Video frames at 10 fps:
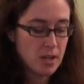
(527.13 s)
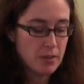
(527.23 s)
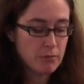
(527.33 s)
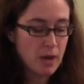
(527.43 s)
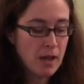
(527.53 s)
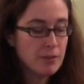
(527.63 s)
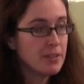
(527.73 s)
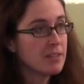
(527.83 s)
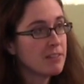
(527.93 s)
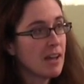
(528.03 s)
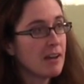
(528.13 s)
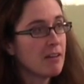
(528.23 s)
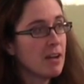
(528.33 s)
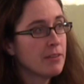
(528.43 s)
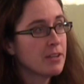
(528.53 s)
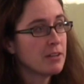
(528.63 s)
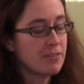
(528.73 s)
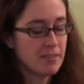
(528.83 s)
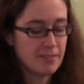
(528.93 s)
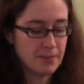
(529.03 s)
throughout the entire healthcare
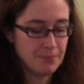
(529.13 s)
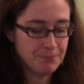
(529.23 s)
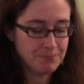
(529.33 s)
system.